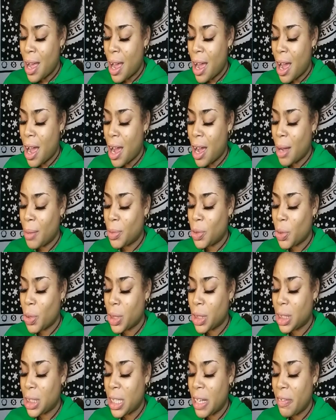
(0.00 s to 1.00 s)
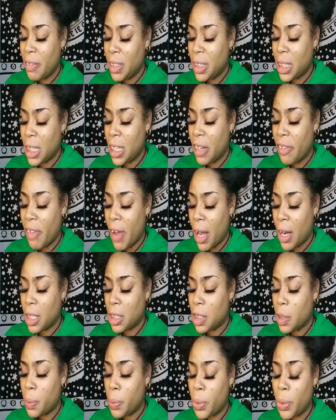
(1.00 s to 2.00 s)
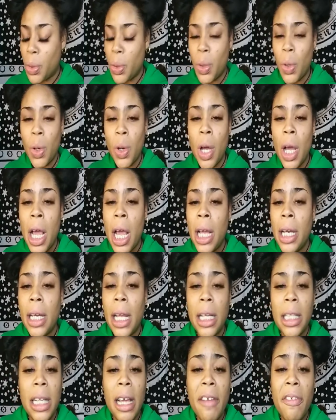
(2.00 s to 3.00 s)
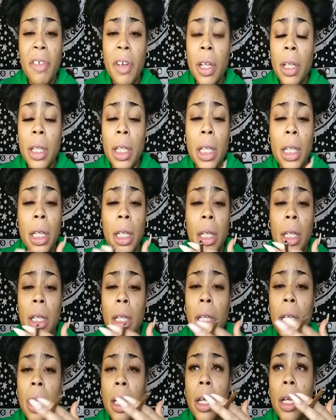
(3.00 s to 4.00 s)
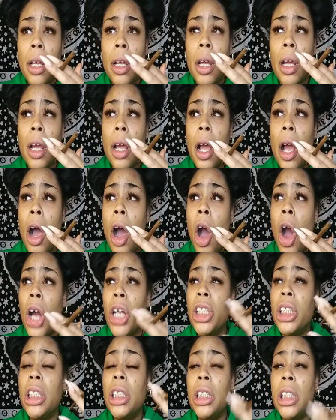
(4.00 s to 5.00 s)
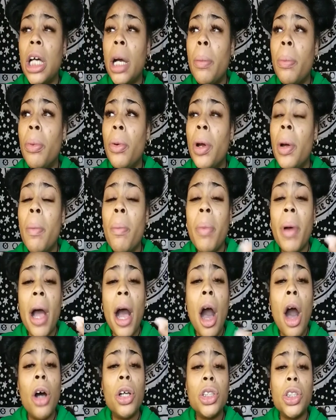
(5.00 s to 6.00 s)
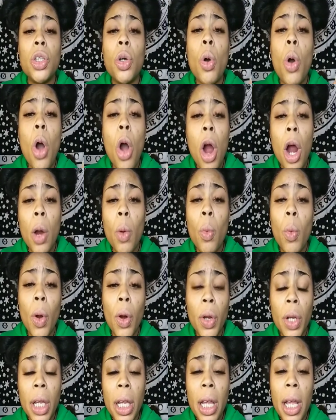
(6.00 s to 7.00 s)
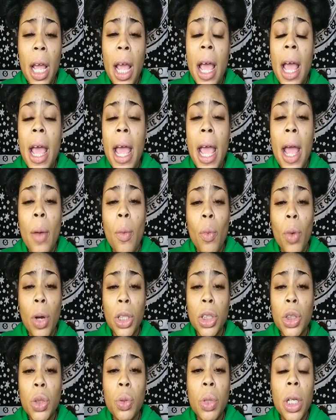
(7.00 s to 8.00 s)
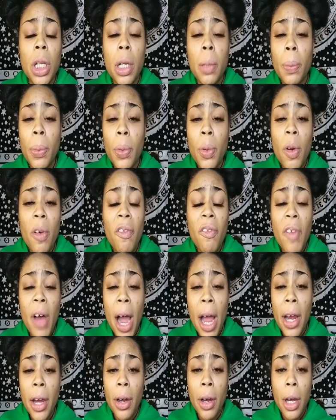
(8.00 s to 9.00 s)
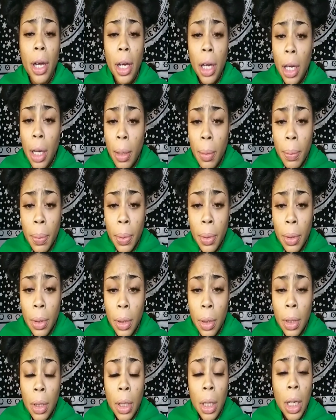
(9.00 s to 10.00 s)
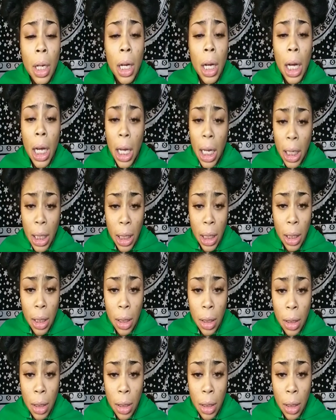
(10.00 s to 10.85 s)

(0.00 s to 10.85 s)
Taurus is definitely signified as the bull. They definitely are stubborn, but also hardworking. And once you get the bull fired up, honey,